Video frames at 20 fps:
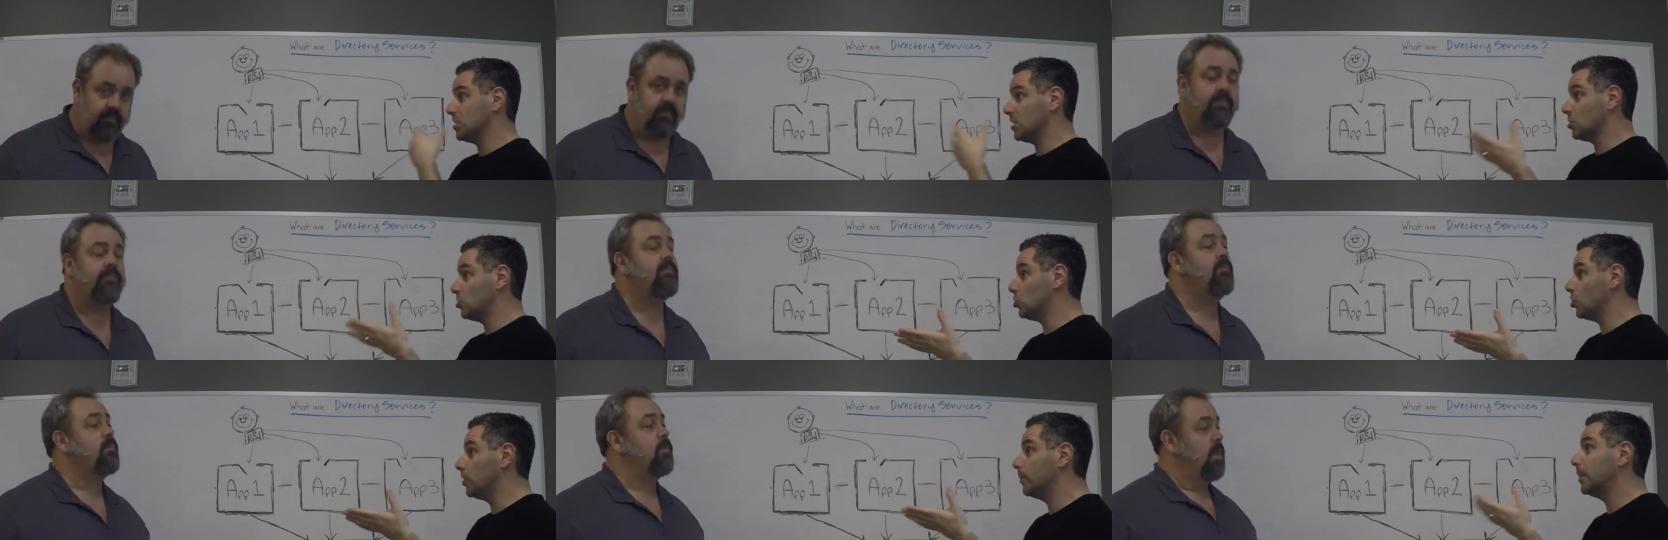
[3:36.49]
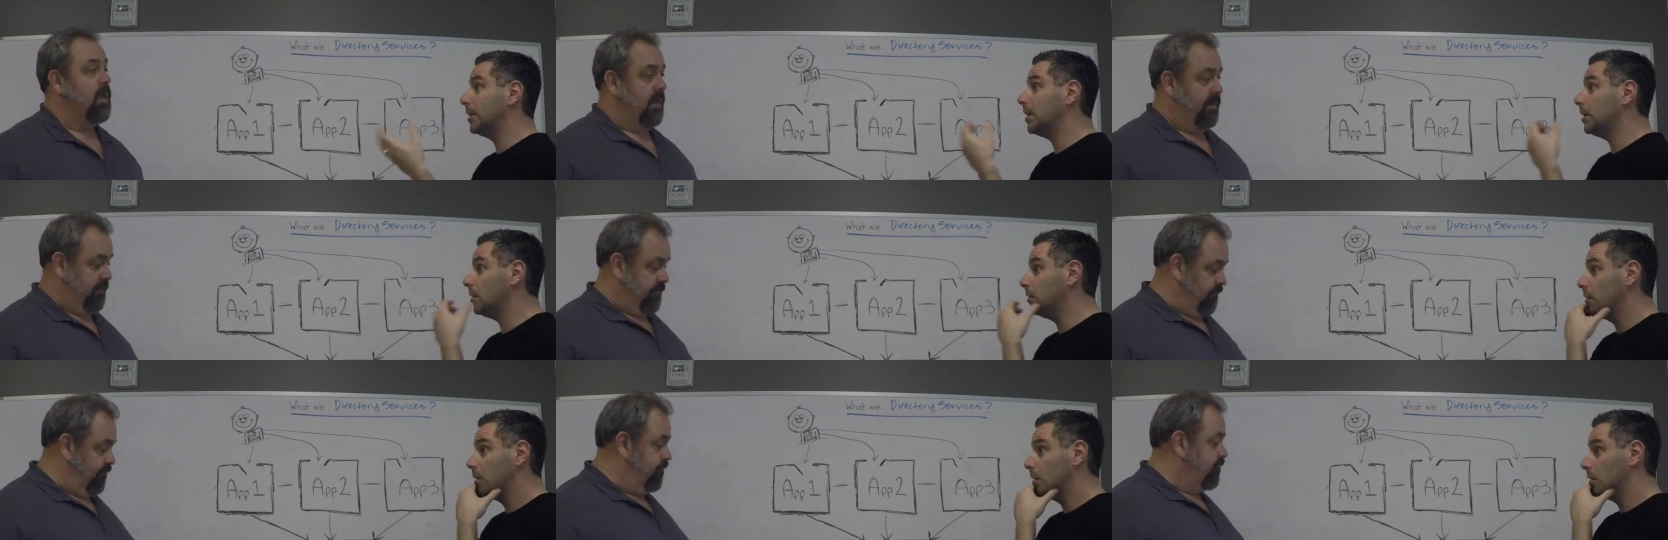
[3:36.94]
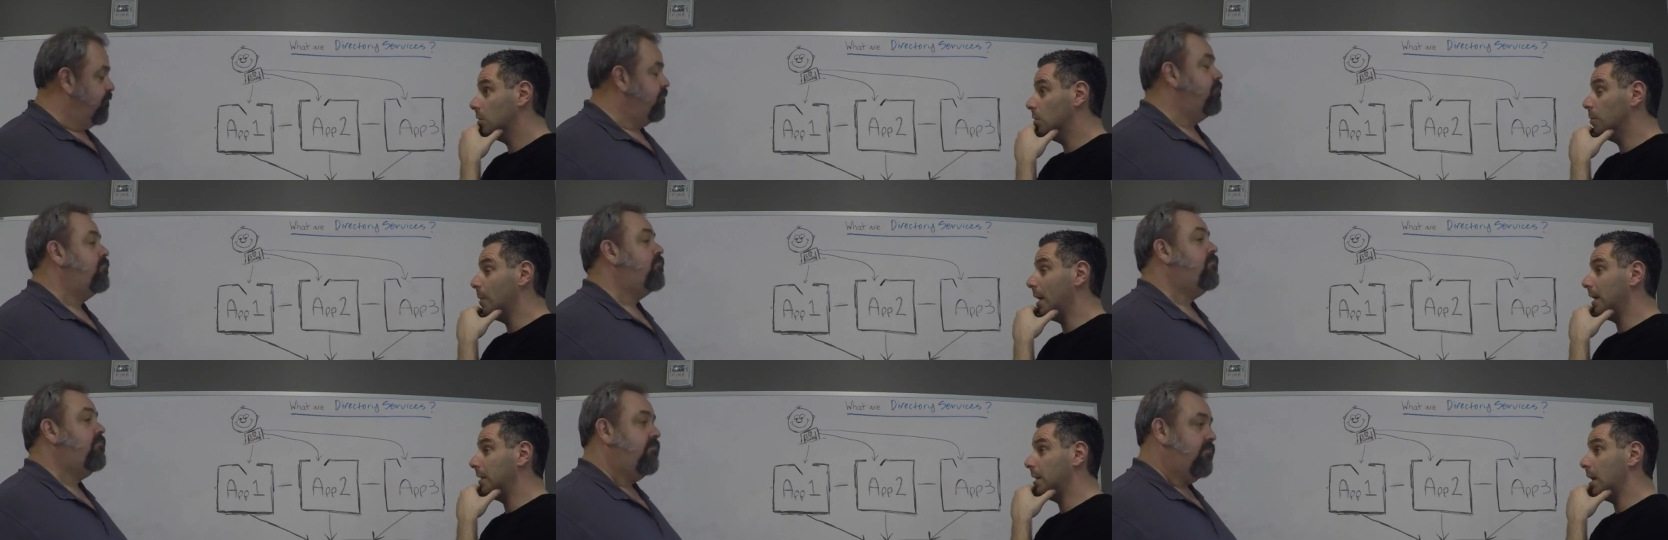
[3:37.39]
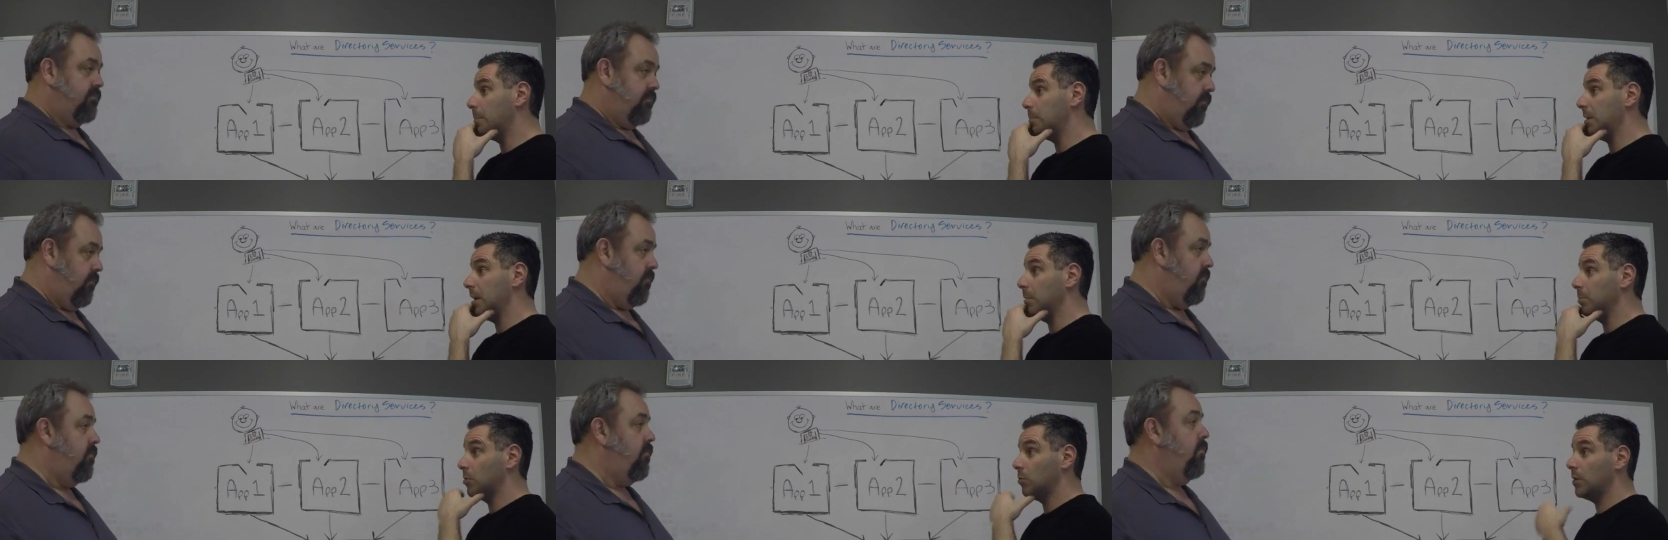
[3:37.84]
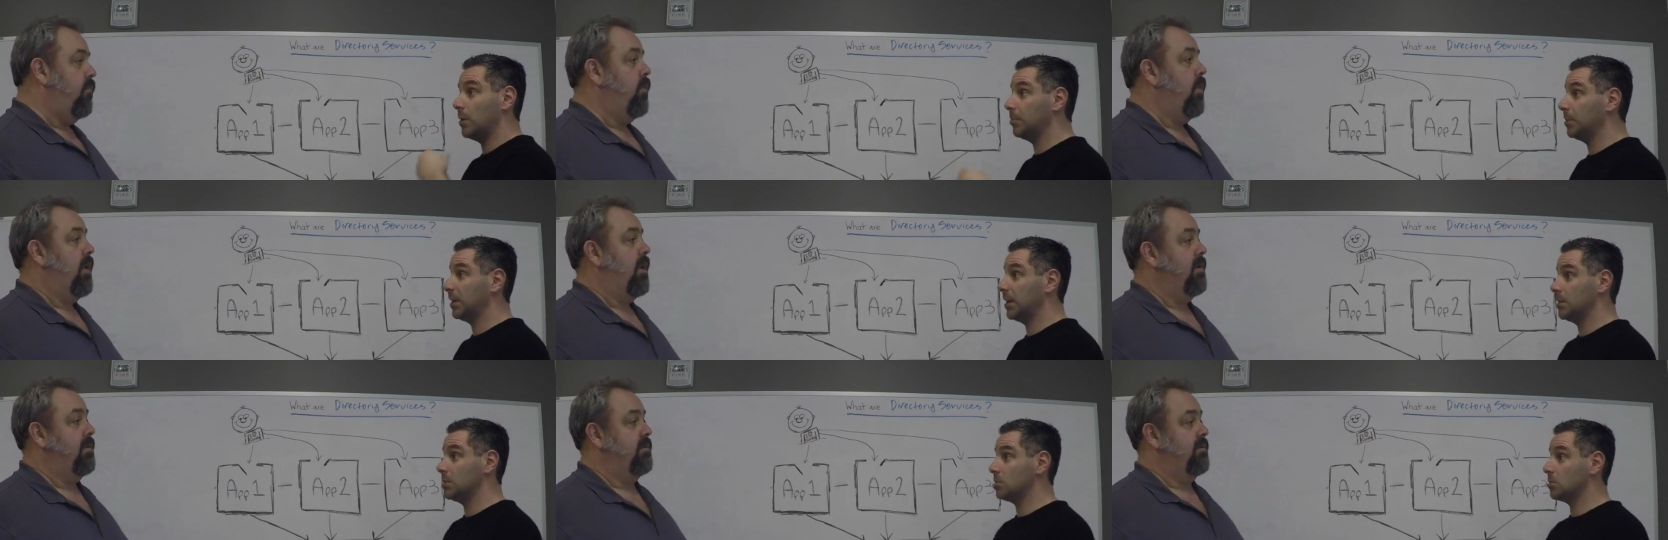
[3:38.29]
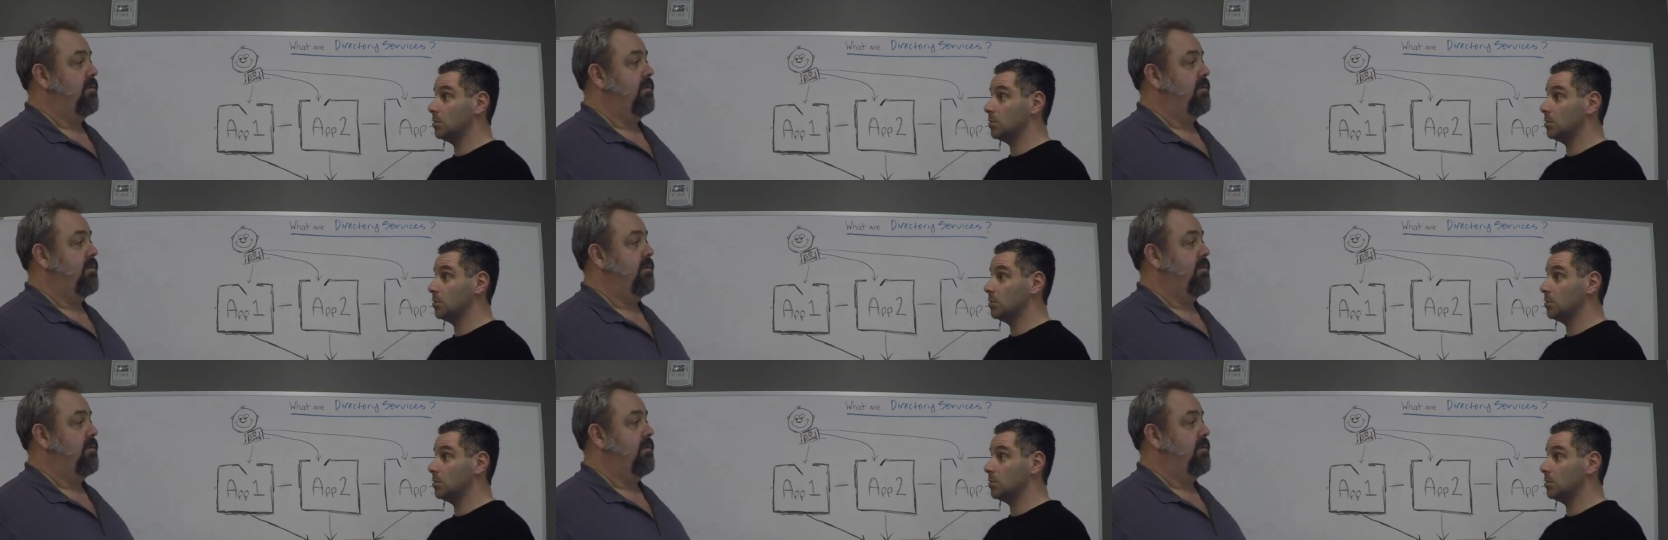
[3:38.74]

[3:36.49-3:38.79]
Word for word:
Speaker 1: like Germany, you might not be able to replicate